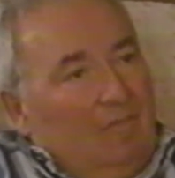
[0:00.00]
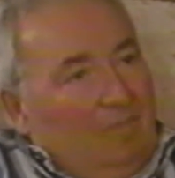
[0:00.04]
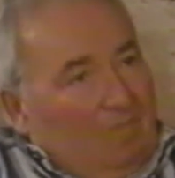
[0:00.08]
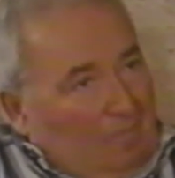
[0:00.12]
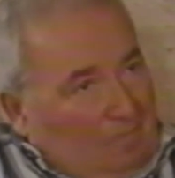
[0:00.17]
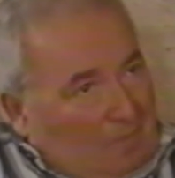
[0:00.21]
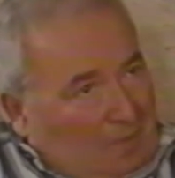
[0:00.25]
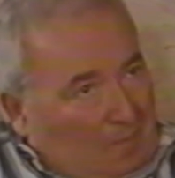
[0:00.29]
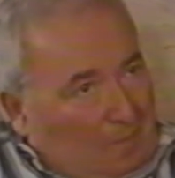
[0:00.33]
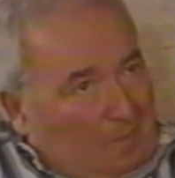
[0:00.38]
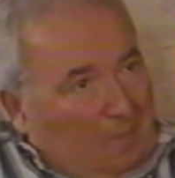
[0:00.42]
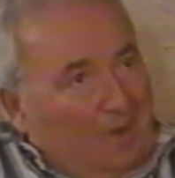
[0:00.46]

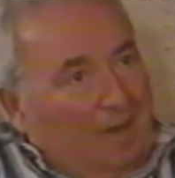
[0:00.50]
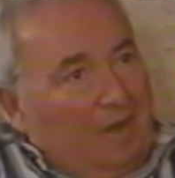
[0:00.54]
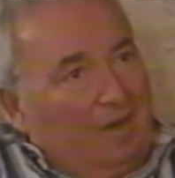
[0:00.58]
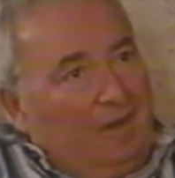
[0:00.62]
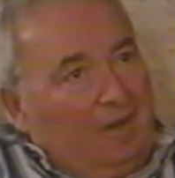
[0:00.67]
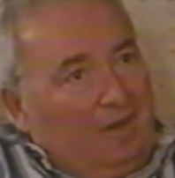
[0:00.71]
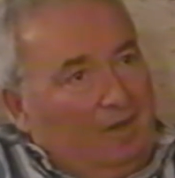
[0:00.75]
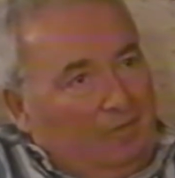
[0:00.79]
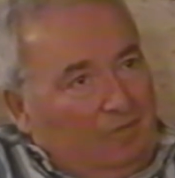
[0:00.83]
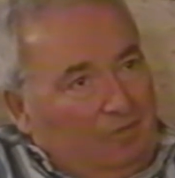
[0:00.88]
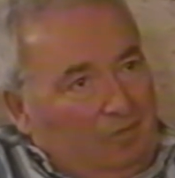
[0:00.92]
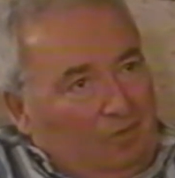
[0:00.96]

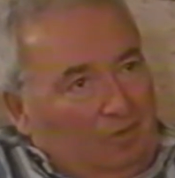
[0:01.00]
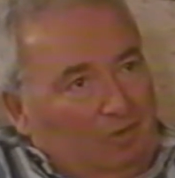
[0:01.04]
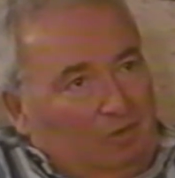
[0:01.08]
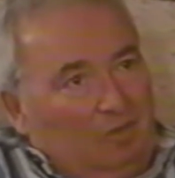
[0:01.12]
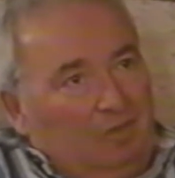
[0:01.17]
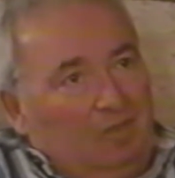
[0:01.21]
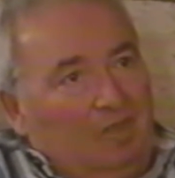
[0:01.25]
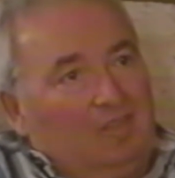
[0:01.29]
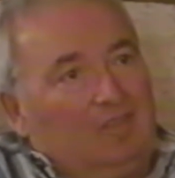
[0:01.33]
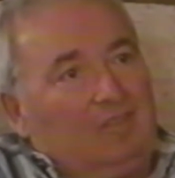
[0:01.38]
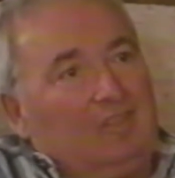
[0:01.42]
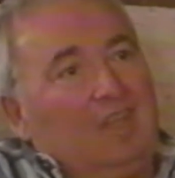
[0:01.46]
preparing
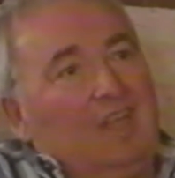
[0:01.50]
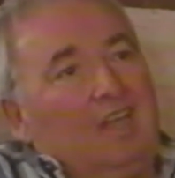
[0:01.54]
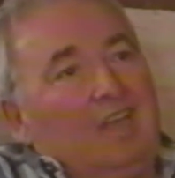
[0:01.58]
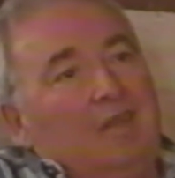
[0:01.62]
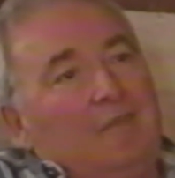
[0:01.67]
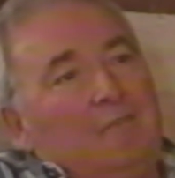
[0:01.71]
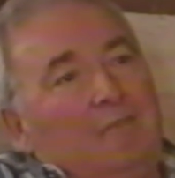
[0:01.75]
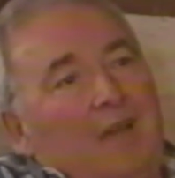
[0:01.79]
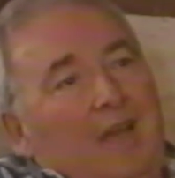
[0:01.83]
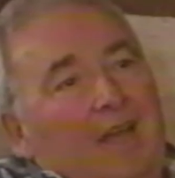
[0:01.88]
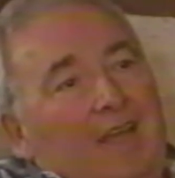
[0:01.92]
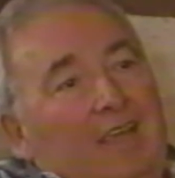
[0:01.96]
to
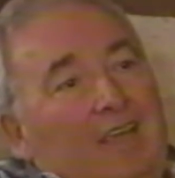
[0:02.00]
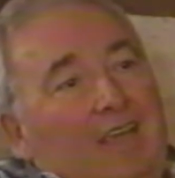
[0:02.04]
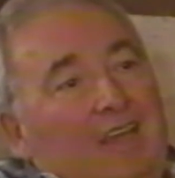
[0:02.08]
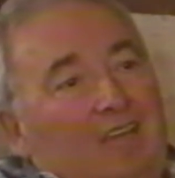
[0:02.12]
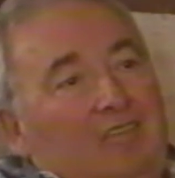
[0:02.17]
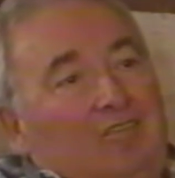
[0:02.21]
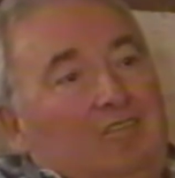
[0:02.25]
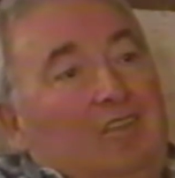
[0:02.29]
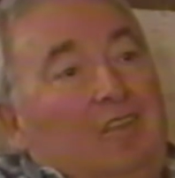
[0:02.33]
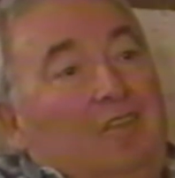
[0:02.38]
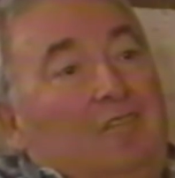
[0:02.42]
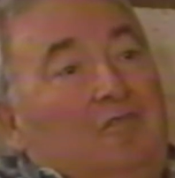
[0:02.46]
escape, I
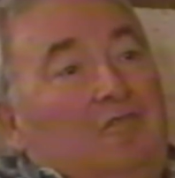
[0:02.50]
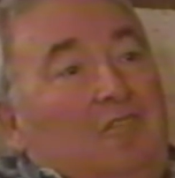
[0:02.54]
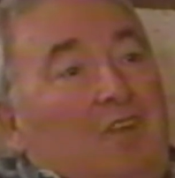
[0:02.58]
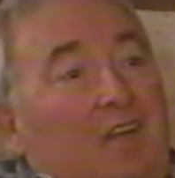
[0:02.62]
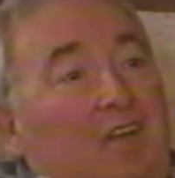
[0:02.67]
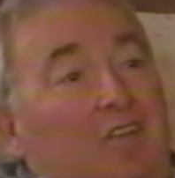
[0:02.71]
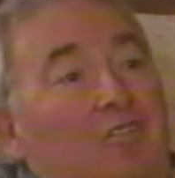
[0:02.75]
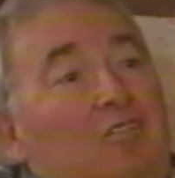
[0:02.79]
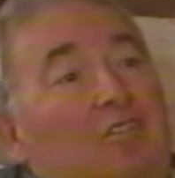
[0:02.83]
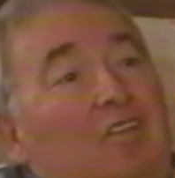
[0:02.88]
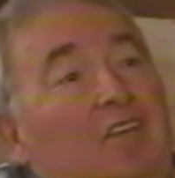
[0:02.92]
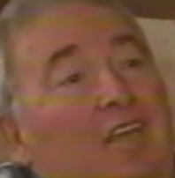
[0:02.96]
asked if I
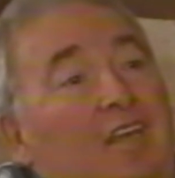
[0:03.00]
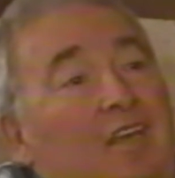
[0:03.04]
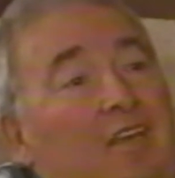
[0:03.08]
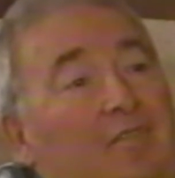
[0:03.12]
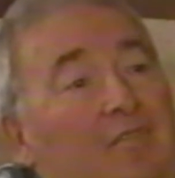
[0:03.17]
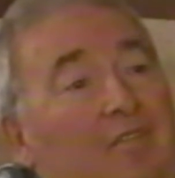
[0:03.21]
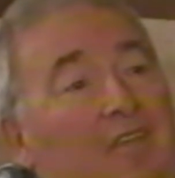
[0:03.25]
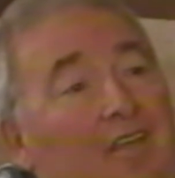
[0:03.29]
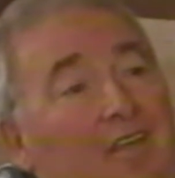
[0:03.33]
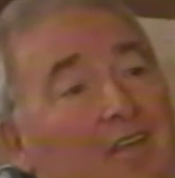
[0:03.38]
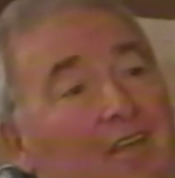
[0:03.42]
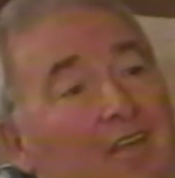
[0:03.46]
could have
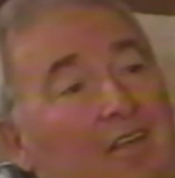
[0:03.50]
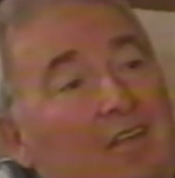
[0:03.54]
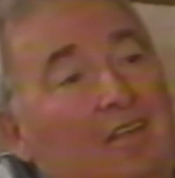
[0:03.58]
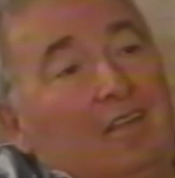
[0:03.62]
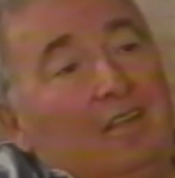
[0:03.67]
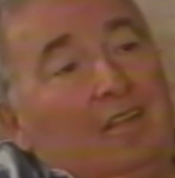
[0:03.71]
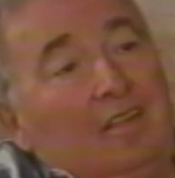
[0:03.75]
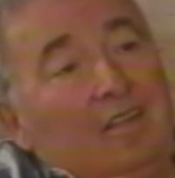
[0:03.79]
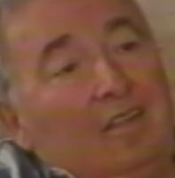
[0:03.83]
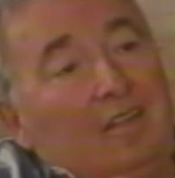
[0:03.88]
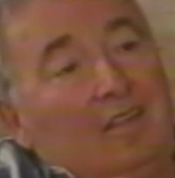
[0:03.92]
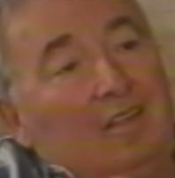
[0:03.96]
a
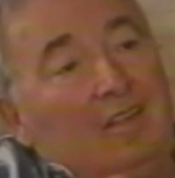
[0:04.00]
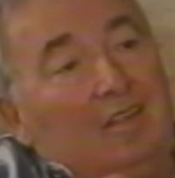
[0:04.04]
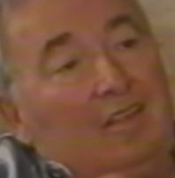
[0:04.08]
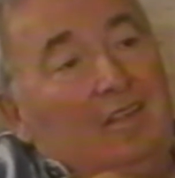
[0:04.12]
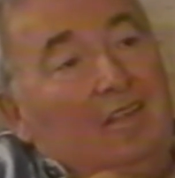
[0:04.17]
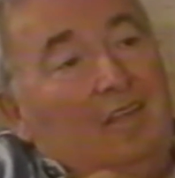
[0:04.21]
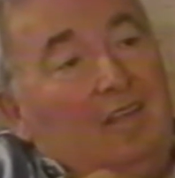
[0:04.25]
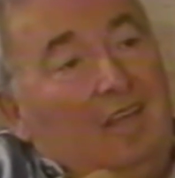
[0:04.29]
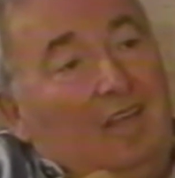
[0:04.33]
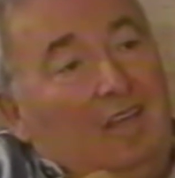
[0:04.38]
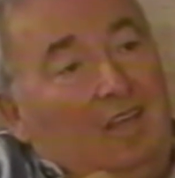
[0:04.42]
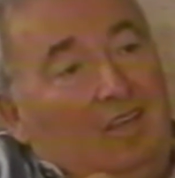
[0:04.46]

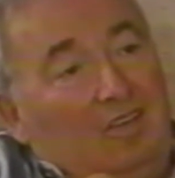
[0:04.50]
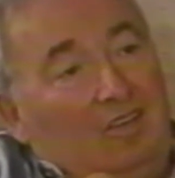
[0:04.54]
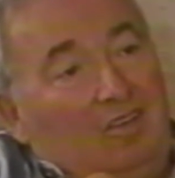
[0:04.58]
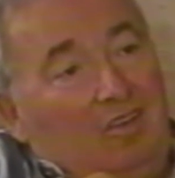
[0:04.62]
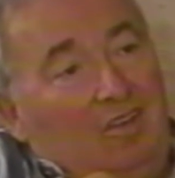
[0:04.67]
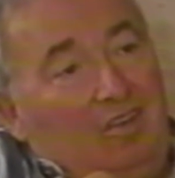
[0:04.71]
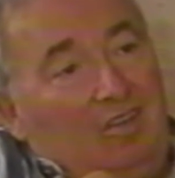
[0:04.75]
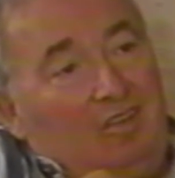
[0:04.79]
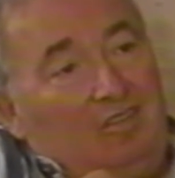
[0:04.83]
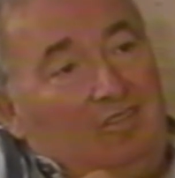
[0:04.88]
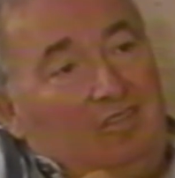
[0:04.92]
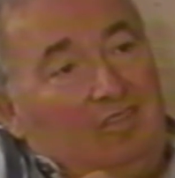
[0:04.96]

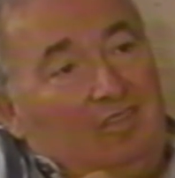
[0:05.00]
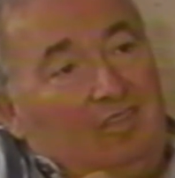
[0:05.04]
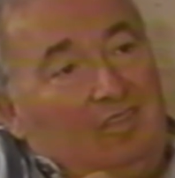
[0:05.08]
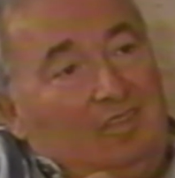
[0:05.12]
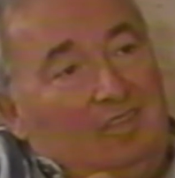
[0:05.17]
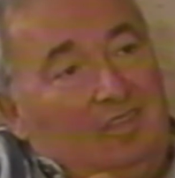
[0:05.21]
cross.